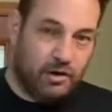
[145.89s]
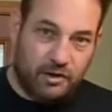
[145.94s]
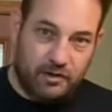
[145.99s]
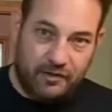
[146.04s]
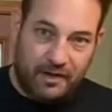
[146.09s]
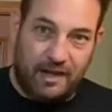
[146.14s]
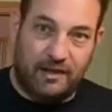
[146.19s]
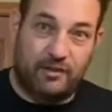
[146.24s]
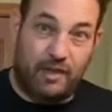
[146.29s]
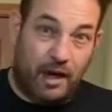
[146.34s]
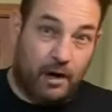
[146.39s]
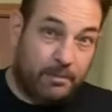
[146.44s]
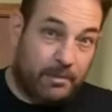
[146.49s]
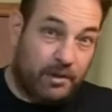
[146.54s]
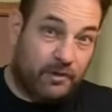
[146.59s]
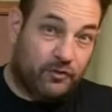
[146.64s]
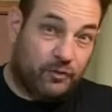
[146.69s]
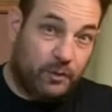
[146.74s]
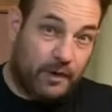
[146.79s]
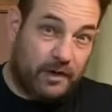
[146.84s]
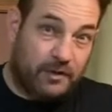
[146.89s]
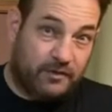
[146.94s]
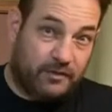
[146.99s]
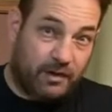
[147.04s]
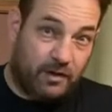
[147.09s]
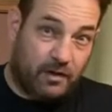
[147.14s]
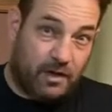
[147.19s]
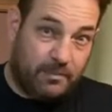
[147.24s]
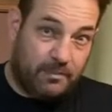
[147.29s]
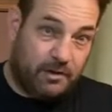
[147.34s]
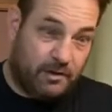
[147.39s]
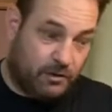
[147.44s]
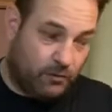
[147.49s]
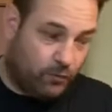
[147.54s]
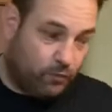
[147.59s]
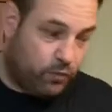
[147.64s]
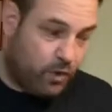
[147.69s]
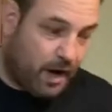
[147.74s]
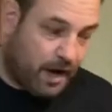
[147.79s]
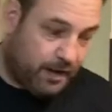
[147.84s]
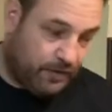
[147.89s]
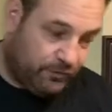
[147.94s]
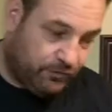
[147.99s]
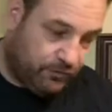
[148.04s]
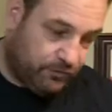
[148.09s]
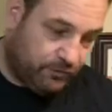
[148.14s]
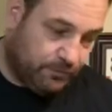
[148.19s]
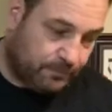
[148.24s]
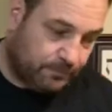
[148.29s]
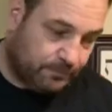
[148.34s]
Now that'll be the sweetness that'll come into the rice.